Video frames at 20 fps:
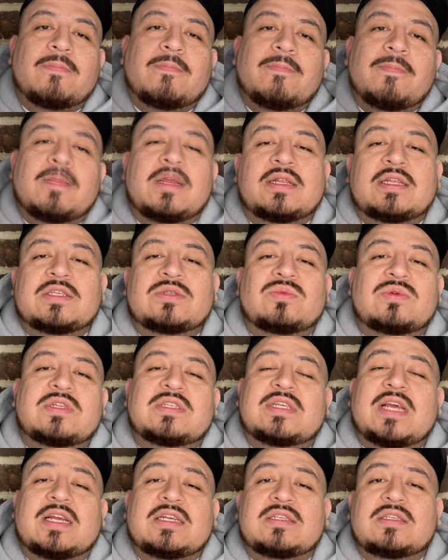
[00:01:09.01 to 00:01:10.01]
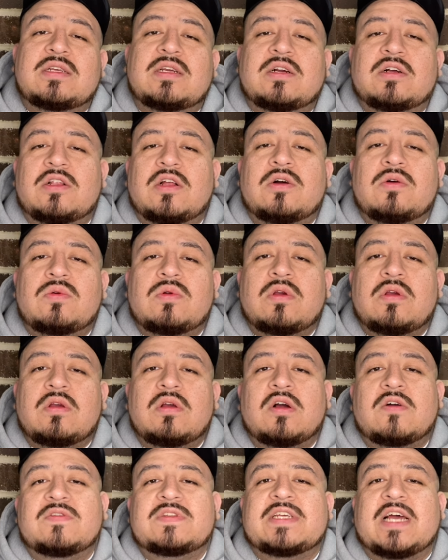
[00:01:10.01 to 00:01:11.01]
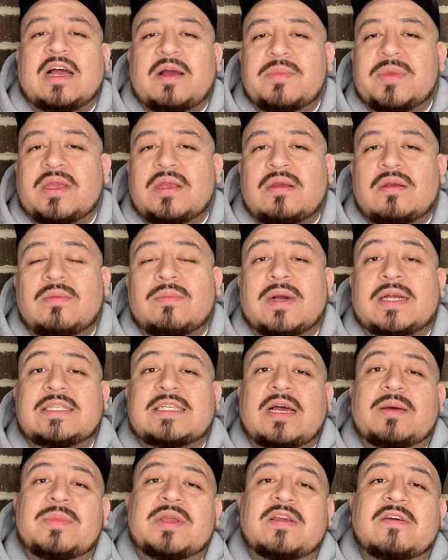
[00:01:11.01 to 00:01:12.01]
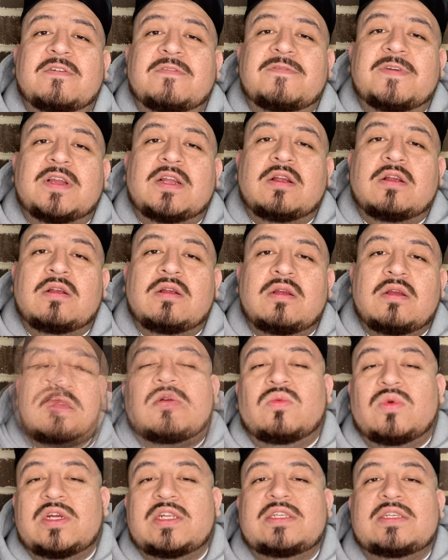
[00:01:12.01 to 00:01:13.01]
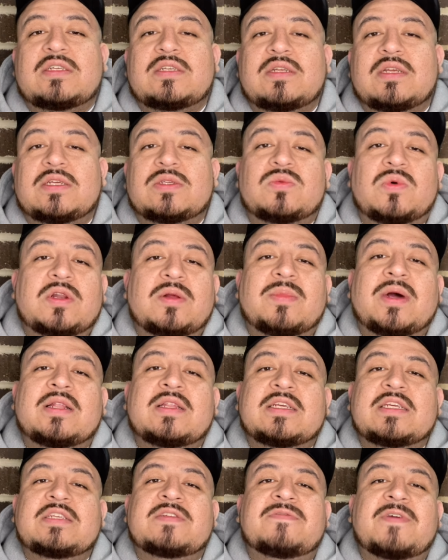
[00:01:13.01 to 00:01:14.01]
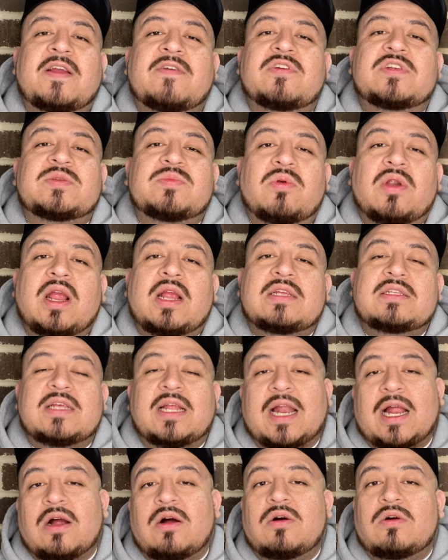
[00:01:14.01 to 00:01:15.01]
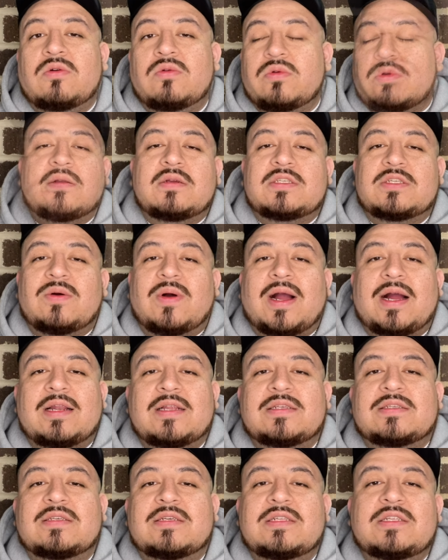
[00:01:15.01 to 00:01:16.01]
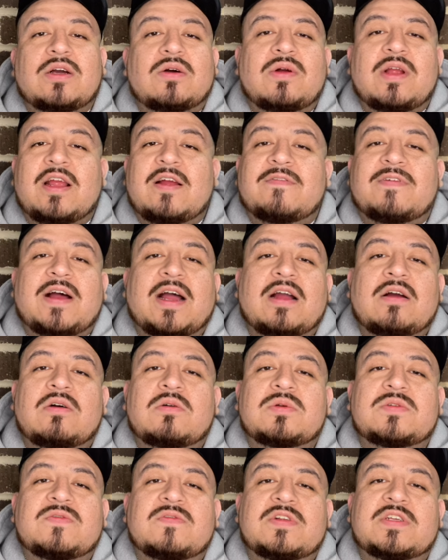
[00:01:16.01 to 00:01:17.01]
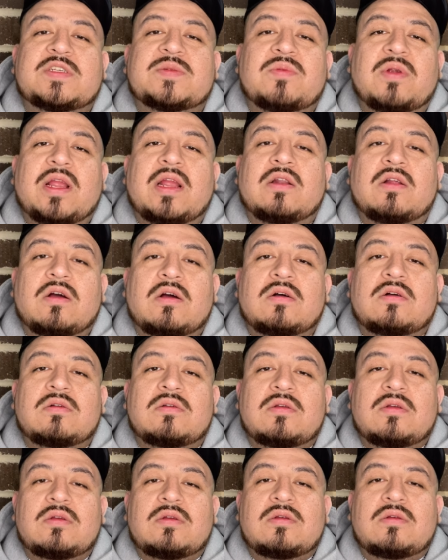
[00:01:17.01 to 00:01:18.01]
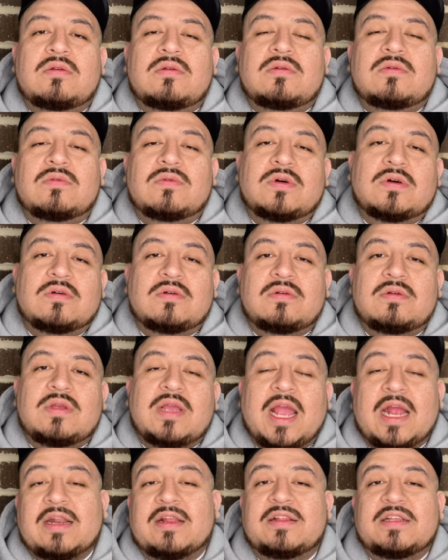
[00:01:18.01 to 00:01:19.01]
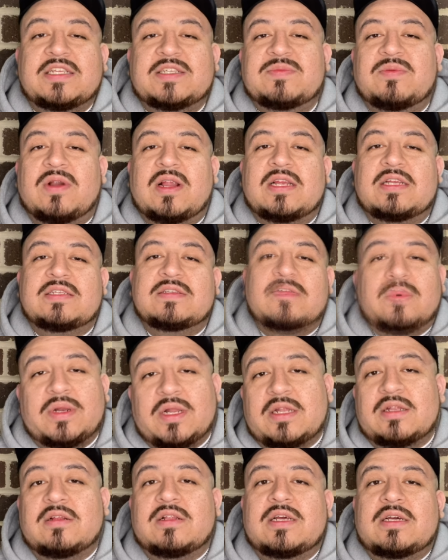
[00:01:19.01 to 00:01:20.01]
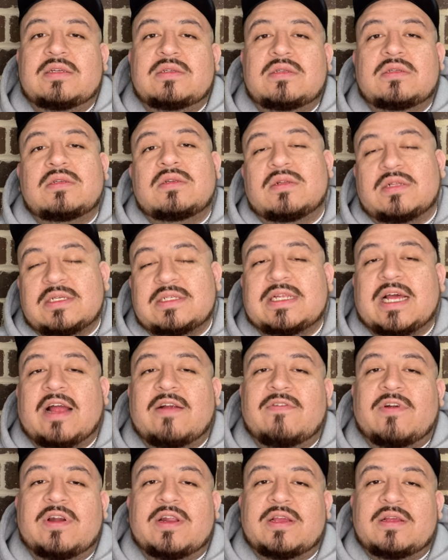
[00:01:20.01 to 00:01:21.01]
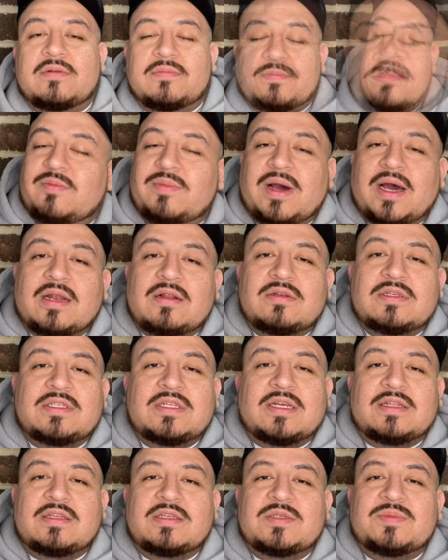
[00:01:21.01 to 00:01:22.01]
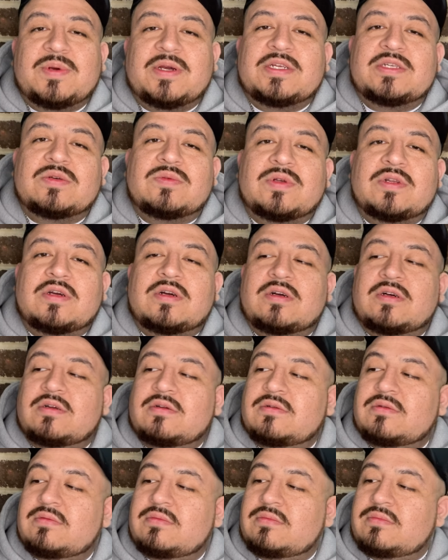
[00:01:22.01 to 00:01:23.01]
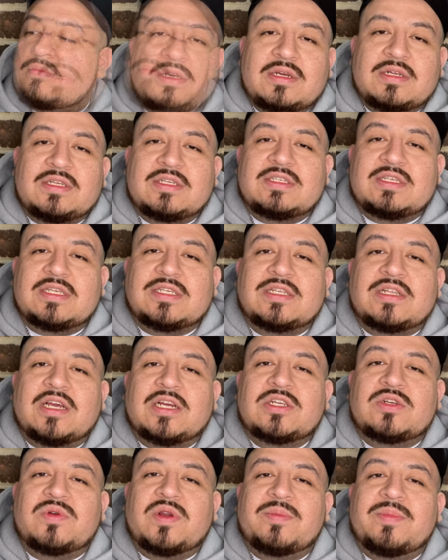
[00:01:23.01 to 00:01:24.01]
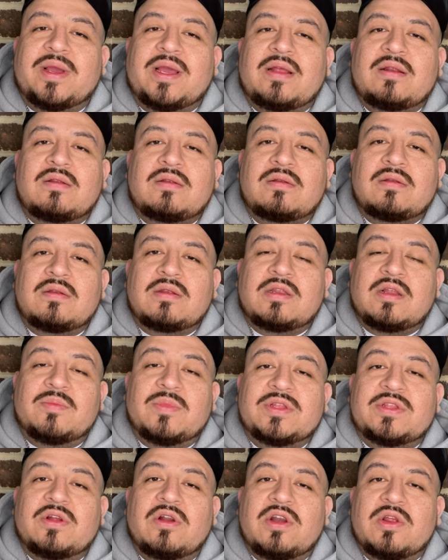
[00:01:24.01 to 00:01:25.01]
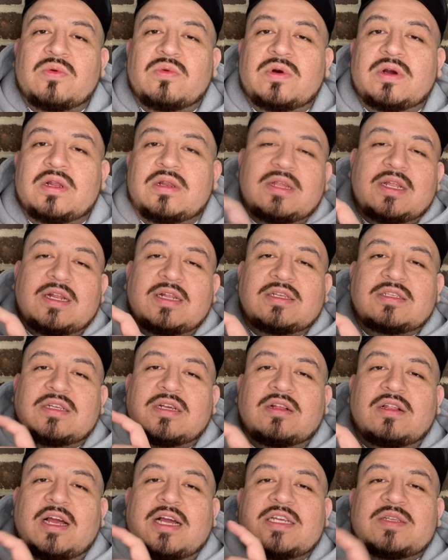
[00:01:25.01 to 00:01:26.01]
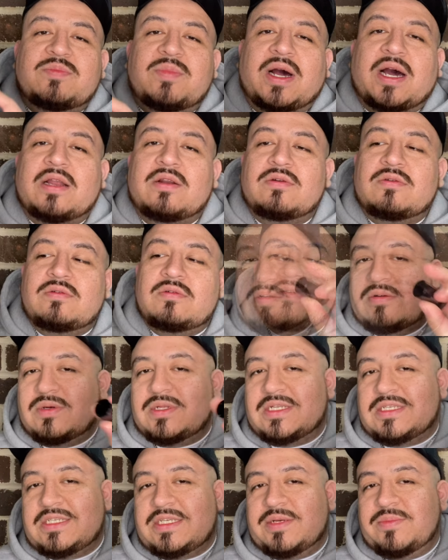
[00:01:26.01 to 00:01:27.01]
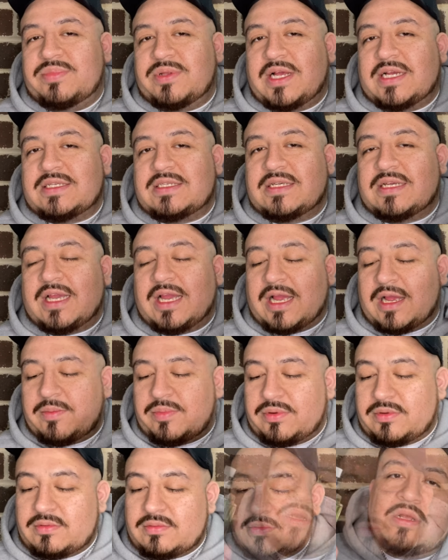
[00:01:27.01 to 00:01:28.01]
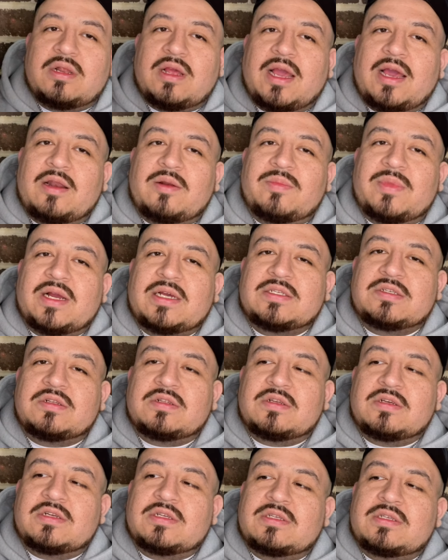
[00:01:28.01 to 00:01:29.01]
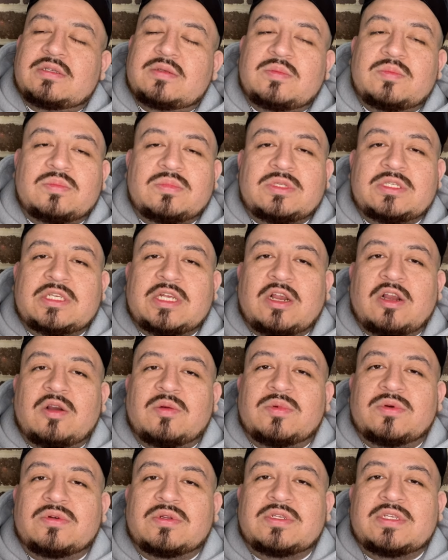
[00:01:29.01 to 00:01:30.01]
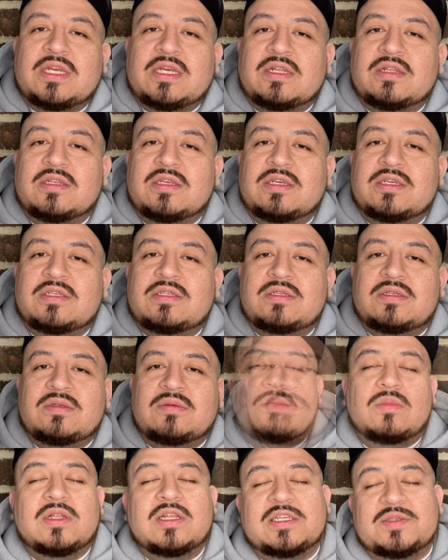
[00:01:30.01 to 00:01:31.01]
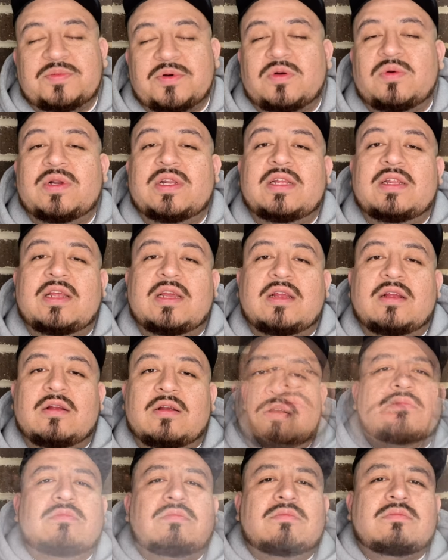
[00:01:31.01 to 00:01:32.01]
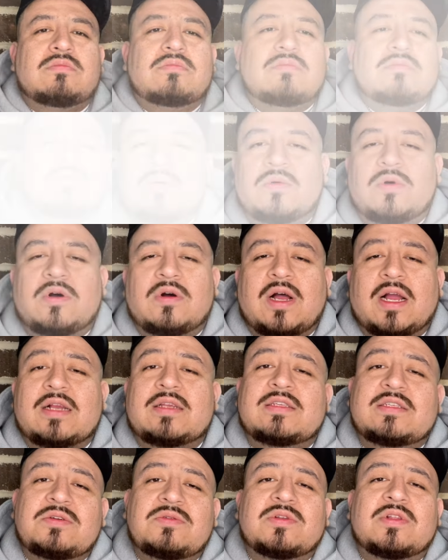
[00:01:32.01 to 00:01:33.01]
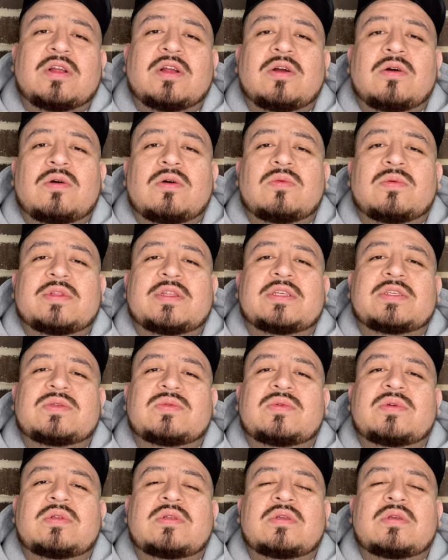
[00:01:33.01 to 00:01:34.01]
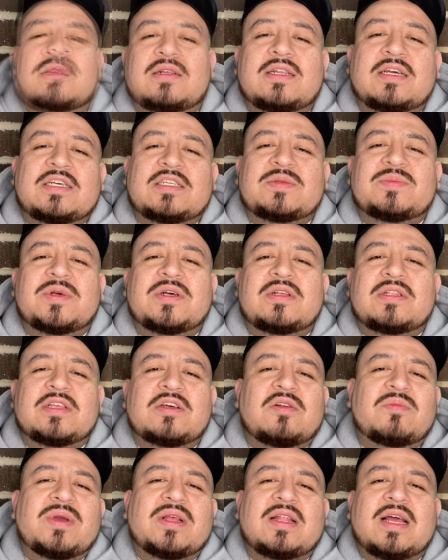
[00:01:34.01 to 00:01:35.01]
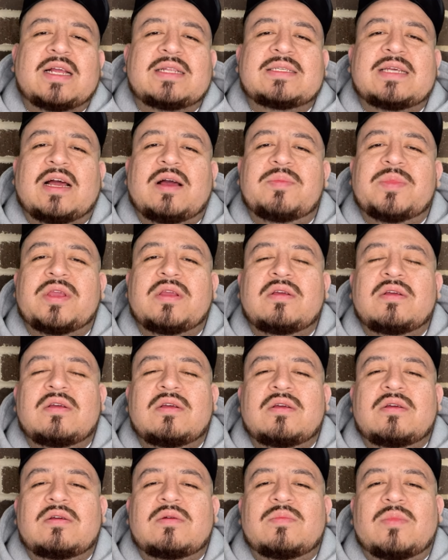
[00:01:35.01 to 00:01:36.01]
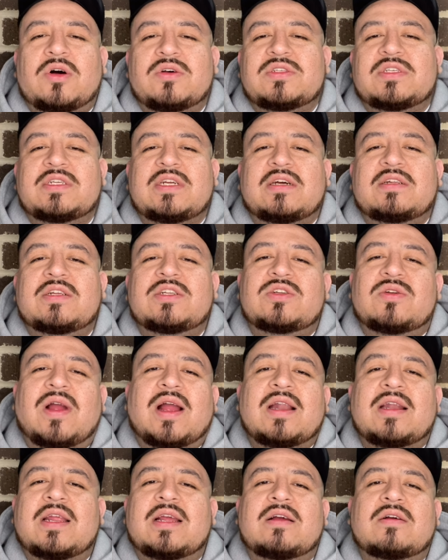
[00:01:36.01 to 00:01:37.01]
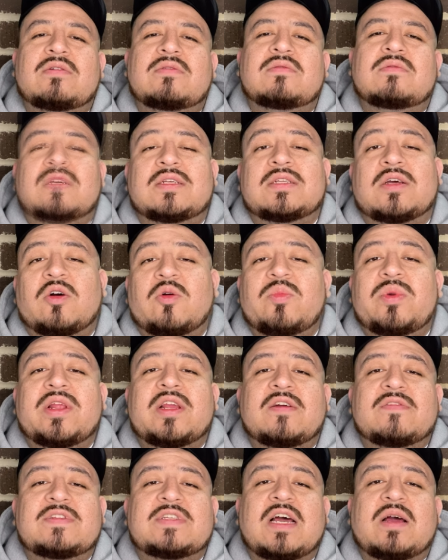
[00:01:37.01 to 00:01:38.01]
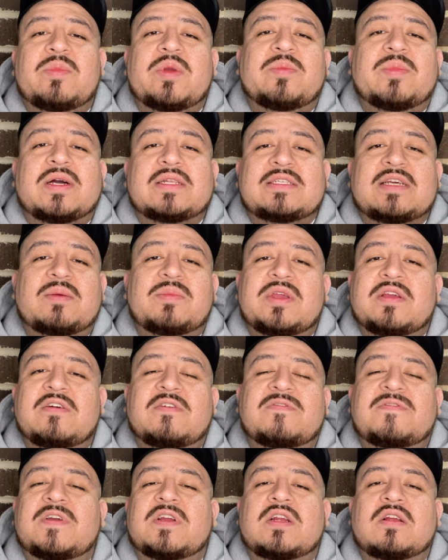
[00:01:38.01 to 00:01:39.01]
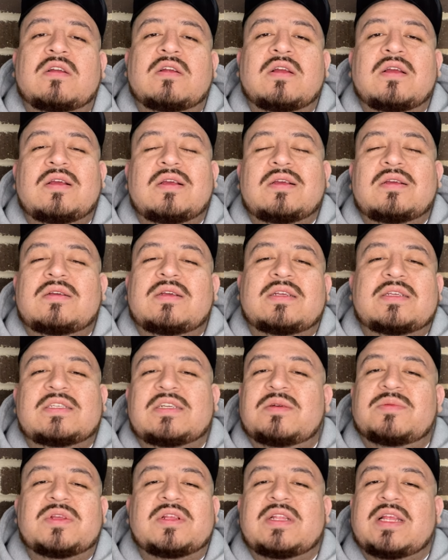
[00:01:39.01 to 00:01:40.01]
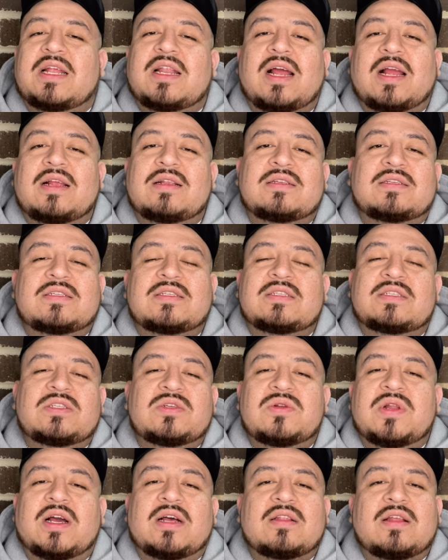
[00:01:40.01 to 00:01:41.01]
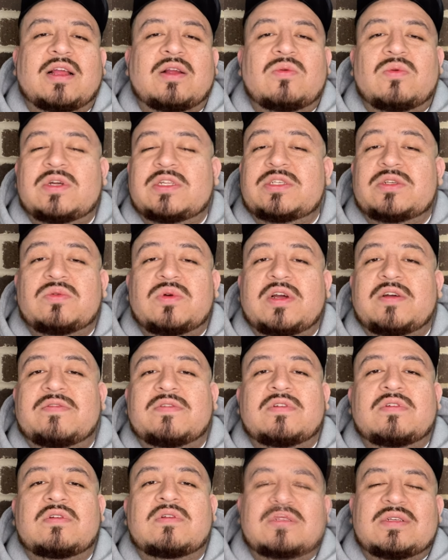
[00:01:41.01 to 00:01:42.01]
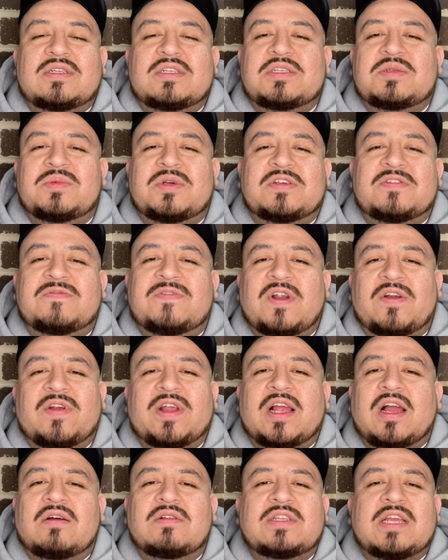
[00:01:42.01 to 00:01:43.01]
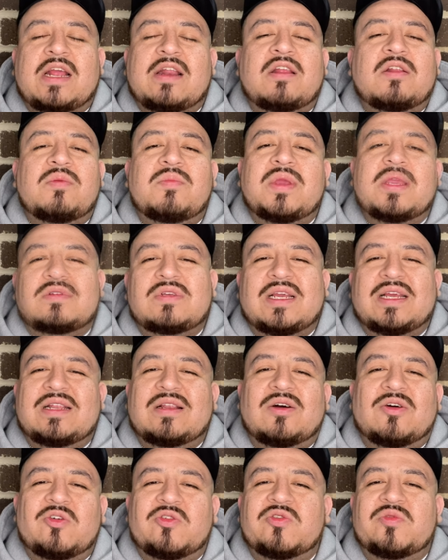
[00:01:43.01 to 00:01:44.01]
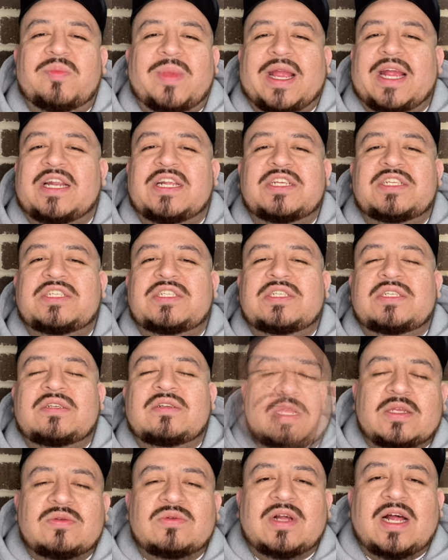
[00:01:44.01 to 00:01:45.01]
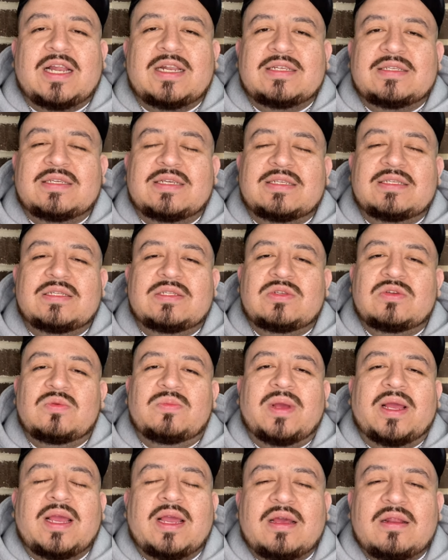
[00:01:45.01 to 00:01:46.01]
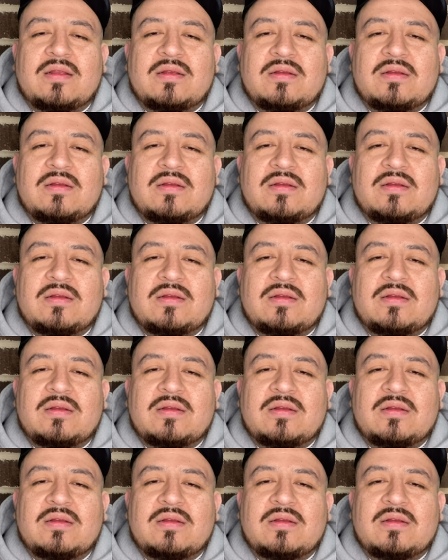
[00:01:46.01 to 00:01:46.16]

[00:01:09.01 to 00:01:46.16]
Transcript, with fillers: And this one is actually a clone of Tommy by Tommy Hilfiger, which is one of my least favorite sprays that I own. So I honestly don't have high hopes for this spray at all. Well, any of these sprays, but nonetheless, let's dive right in. The bottle is nothing special at all. It just says Luxury Men, Number 31. It is a glass bottle with a teak plastic cap, and the atomizer looks terrible to say the least, but let's put one in there. Well, I can see where they're going with this one. It does smell a little bit like Tommy, mostly on the dry down, because the opening of Tommy by Tommy Hilfiger is something that I just do not like whatsoever. It just smells very outdated to me and old manish. This one honestly isn't too bad.